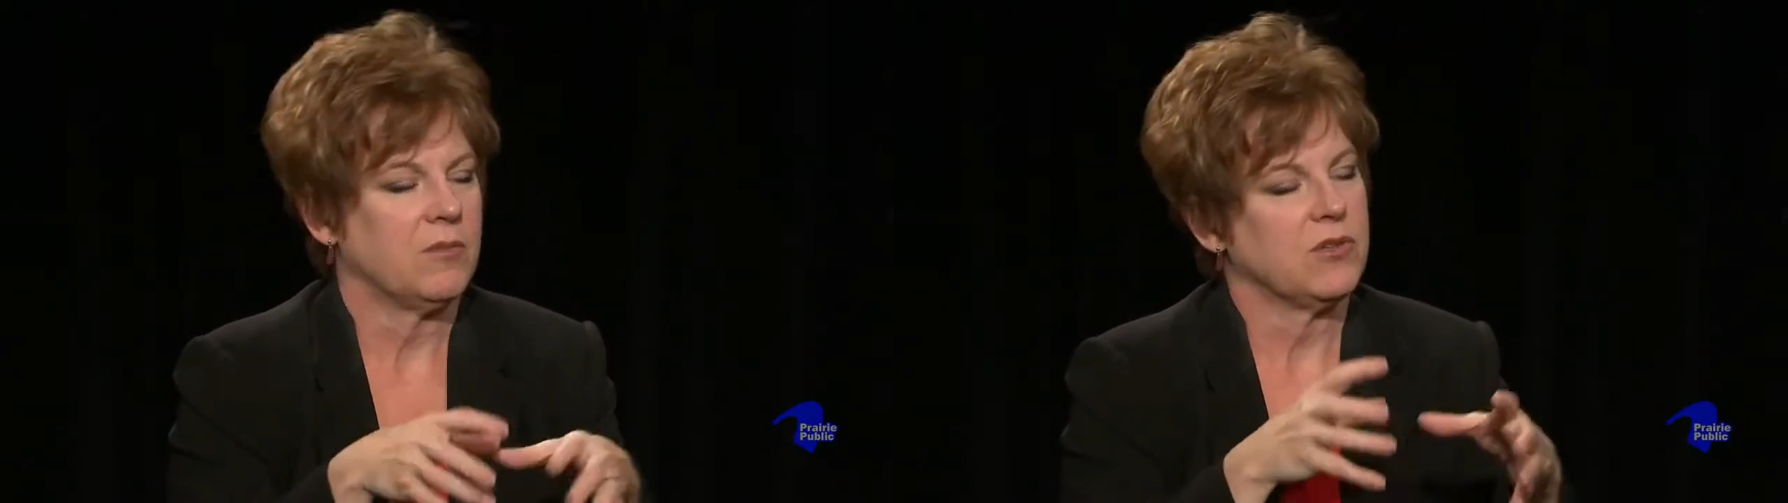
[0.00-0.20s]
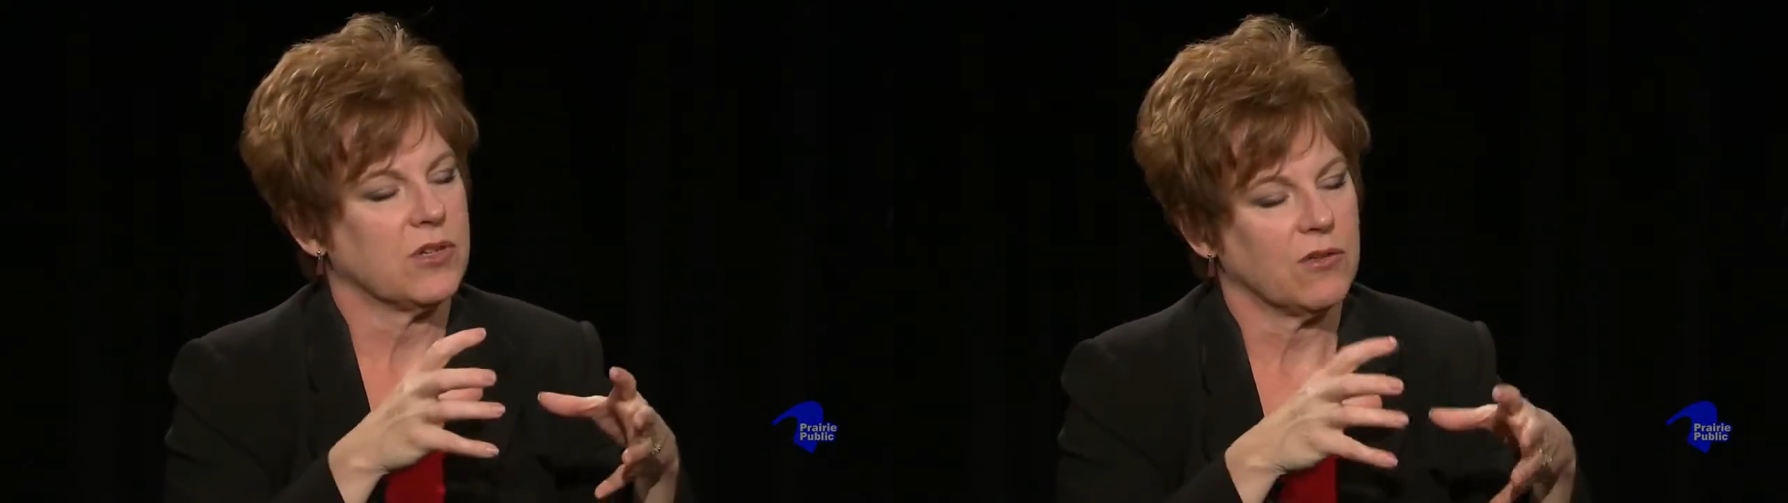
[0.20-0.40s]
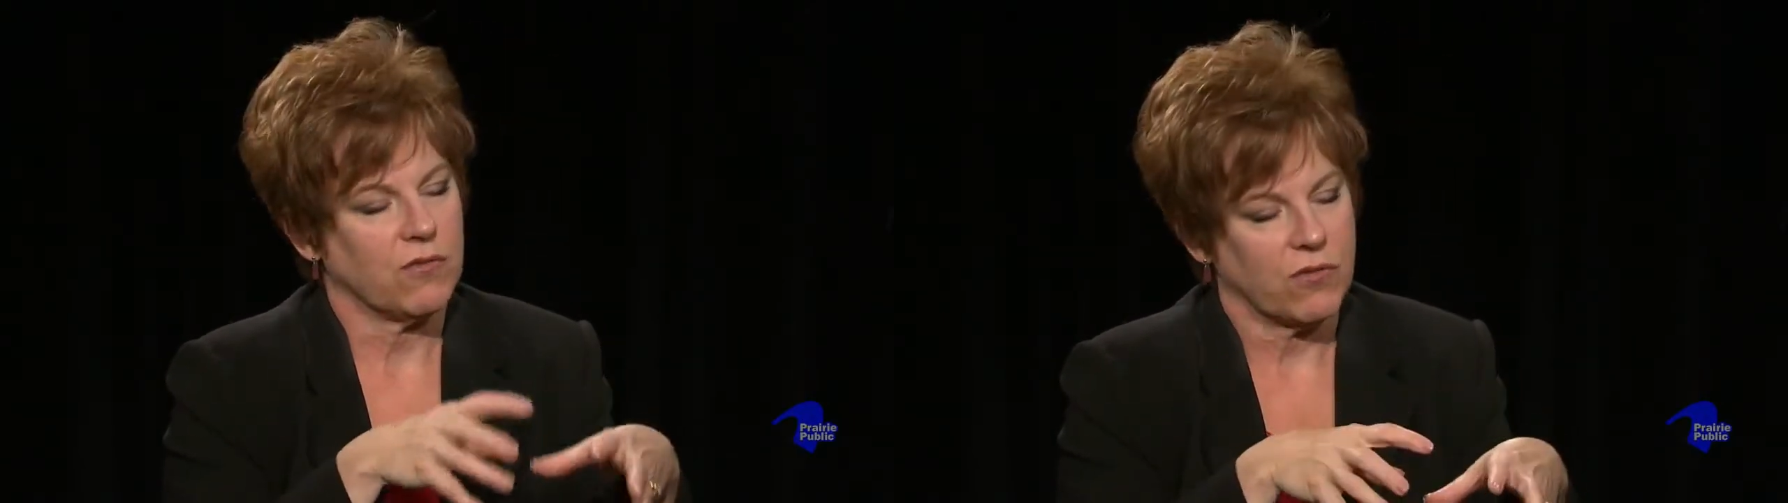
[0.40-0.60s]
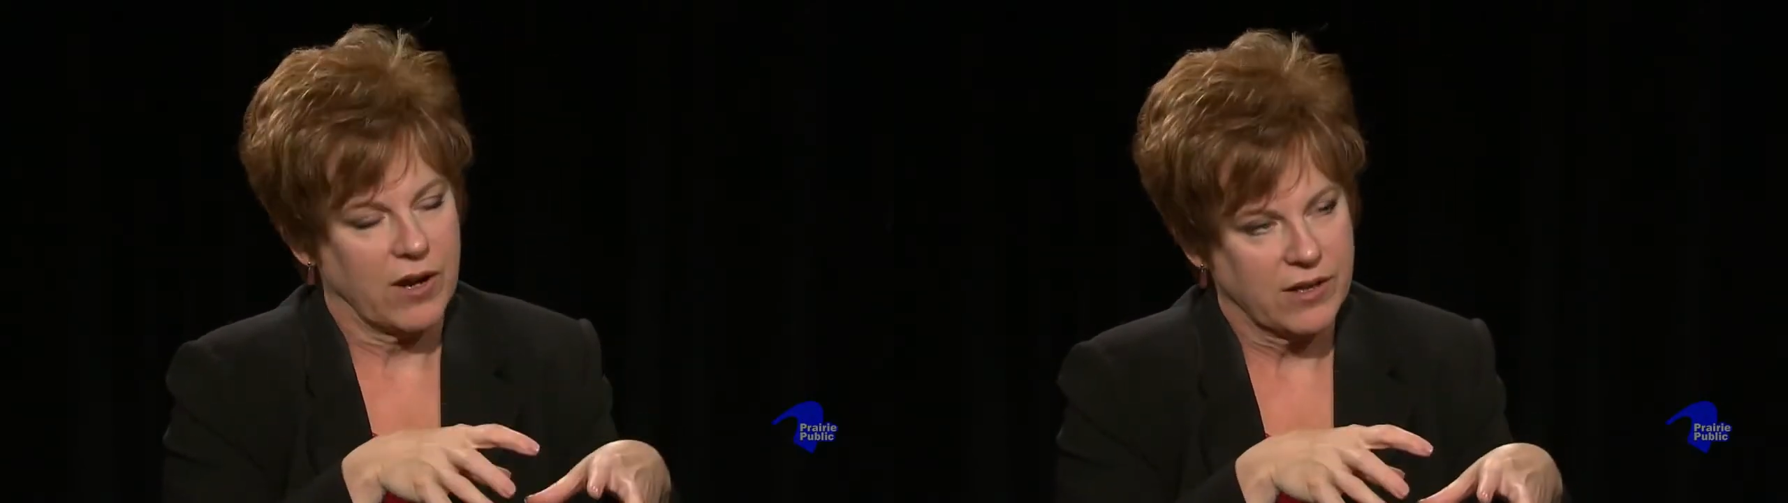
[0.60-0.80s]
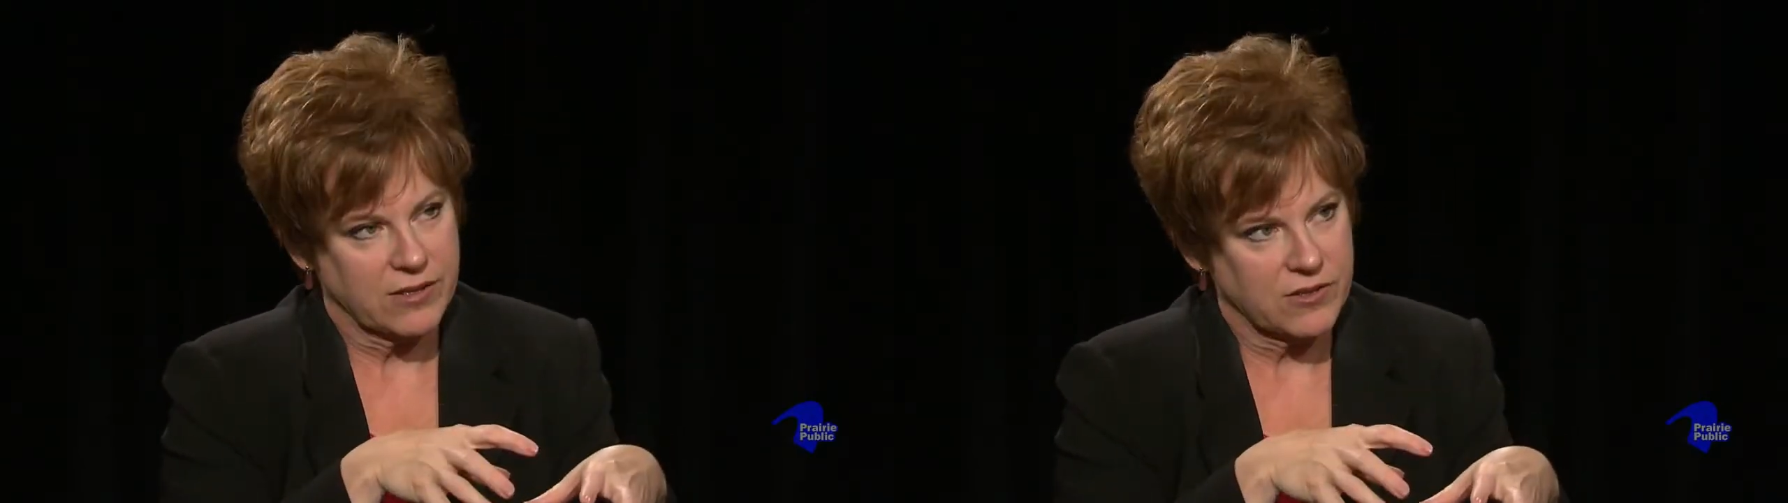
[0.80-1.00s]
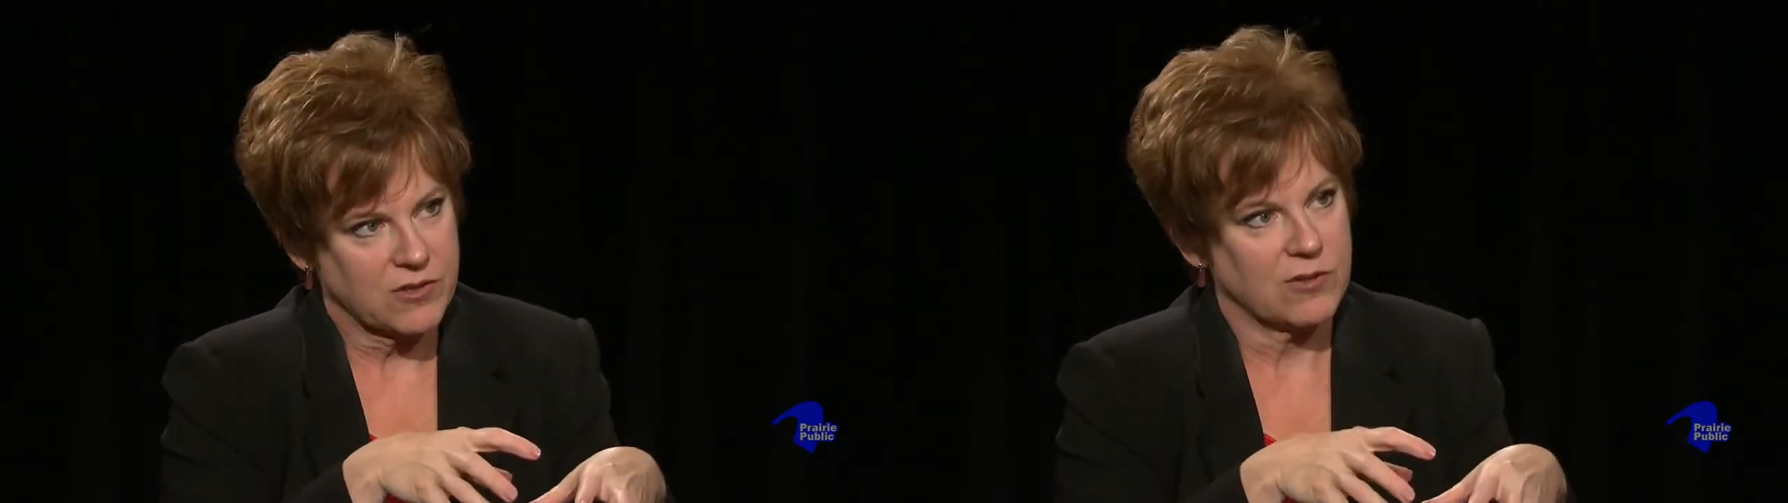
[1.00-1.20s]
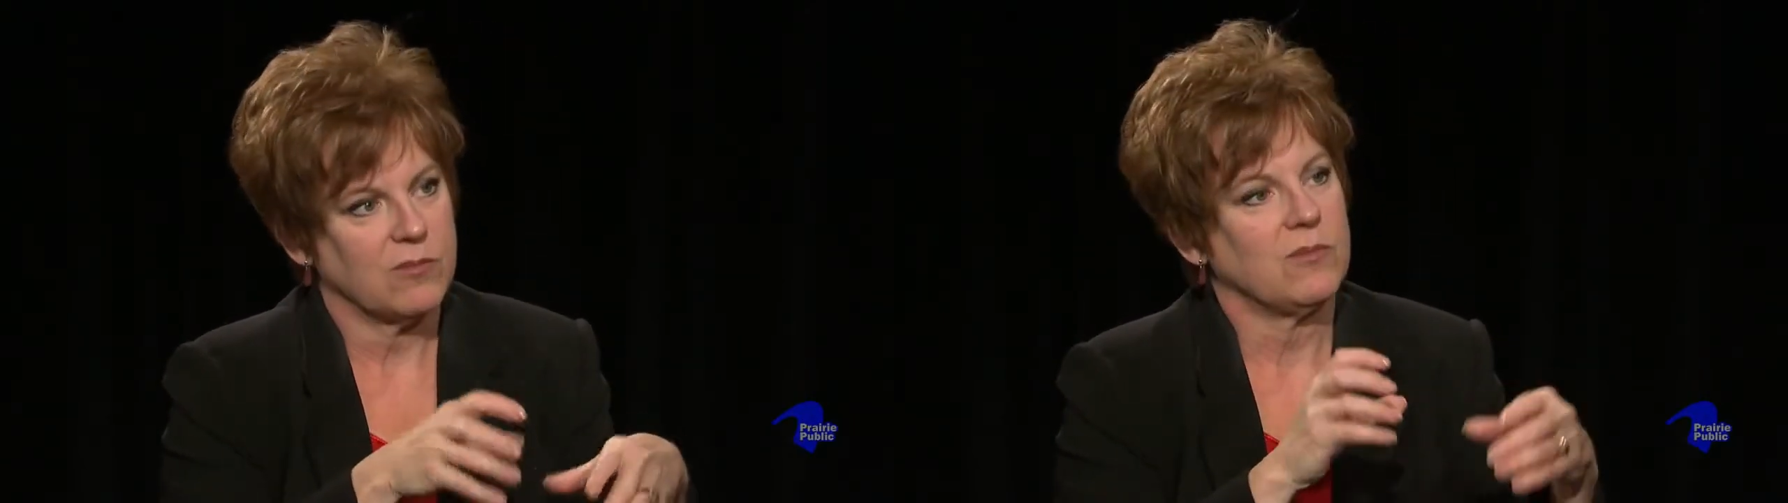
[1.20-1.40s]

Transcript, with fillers: music of France,